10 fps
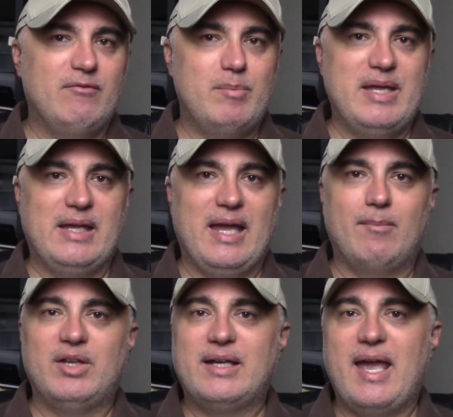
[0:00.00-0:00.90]
being
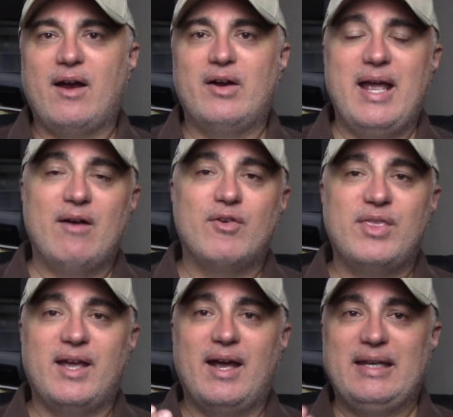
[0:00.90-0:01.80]
able to carry
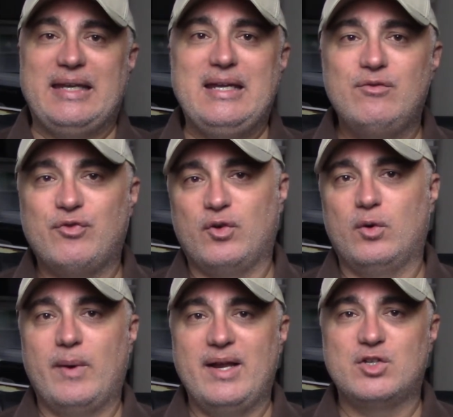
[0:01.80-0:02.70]
everything I need for
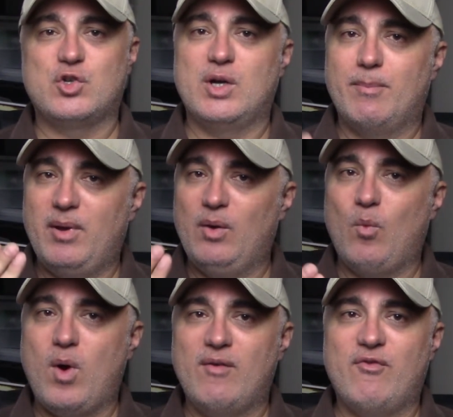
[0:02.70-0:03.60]
a range trip
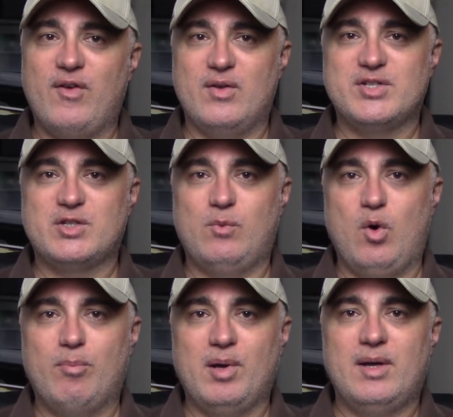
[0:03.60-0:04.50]
in one fell
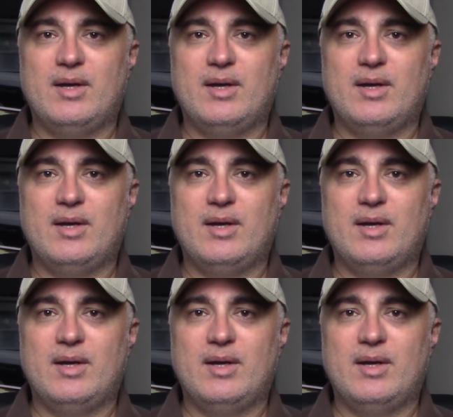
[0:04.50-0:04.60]
swoop.